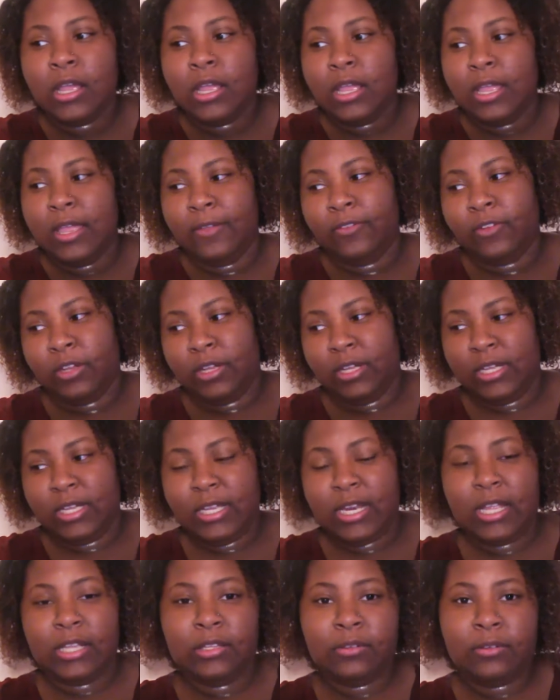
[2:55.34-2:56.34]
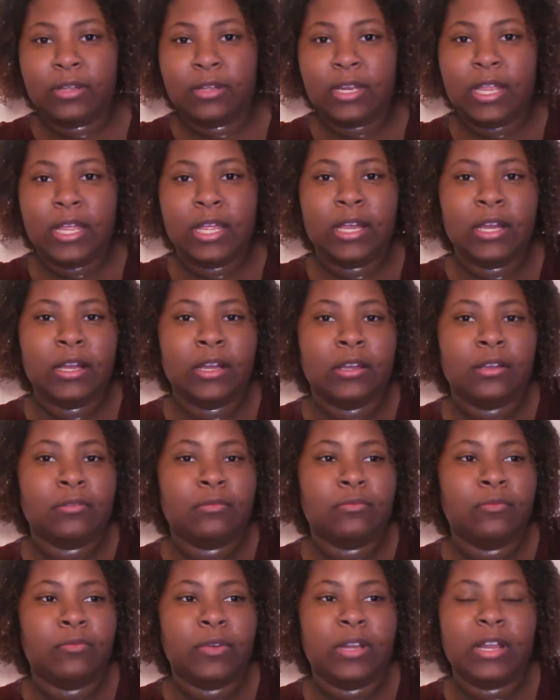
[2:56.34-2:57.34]
If you're good at doing hair,
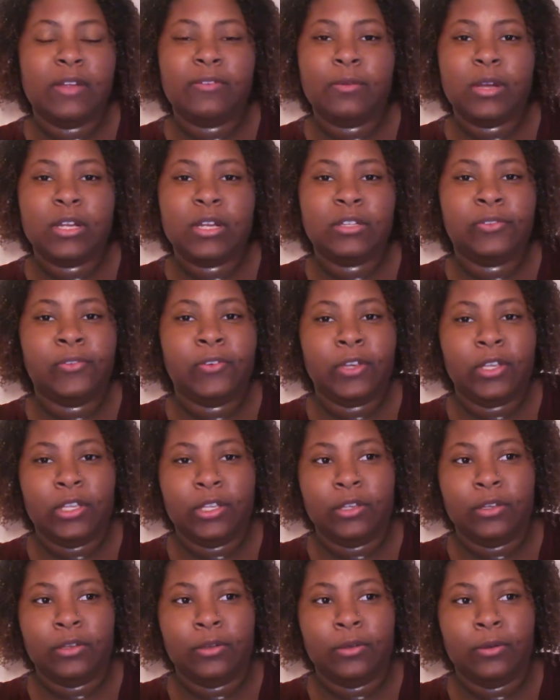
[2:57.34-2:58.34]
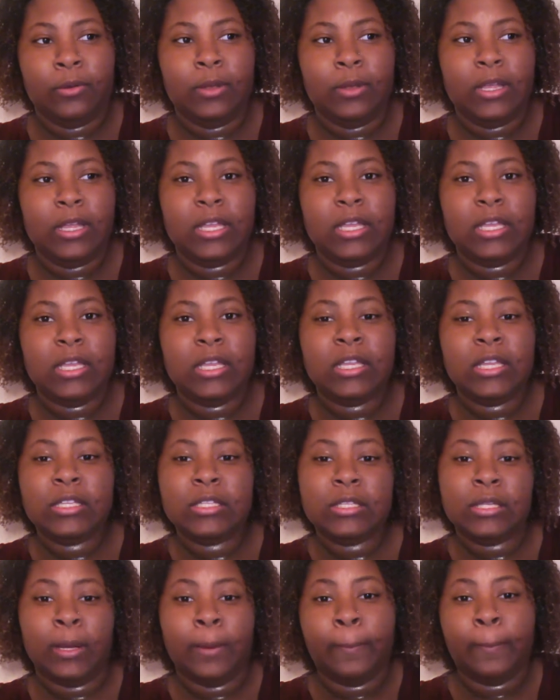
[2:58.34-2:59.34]
whatever works for you,
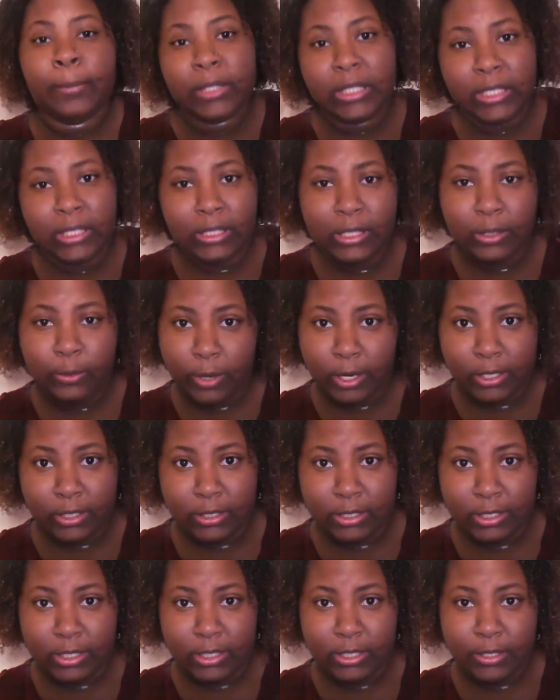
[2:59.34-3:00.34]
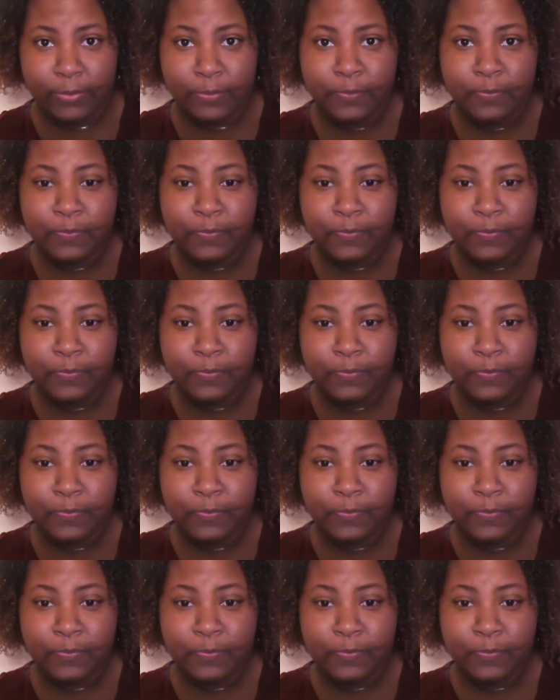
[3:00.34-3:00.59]
it's completely worth it.